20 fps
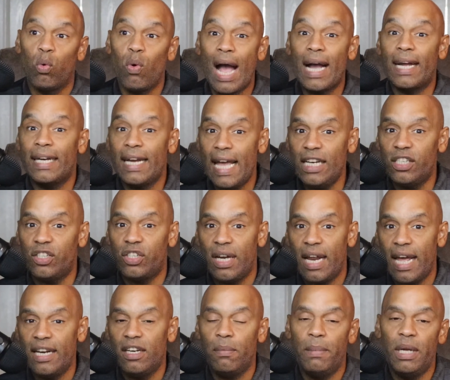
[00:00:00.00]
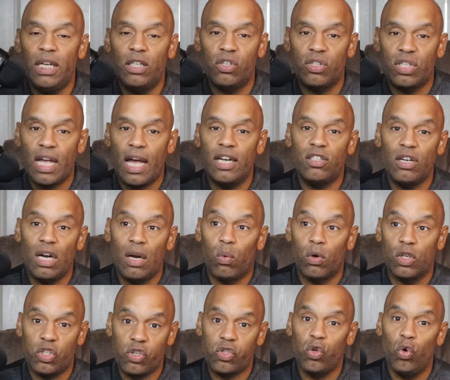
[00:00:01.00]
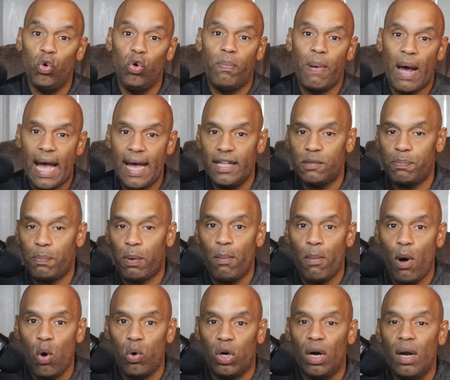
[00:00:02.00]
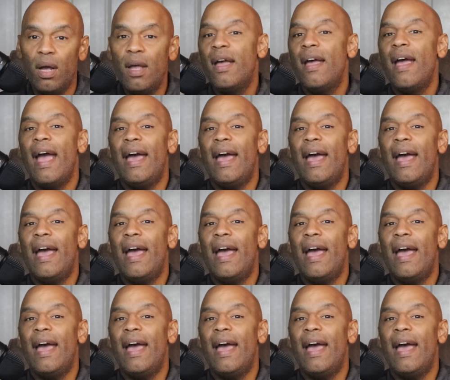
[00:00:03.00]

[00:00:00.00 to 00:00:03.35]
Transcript: Roc Nation and Demetrius Andrade were sued by his promoter.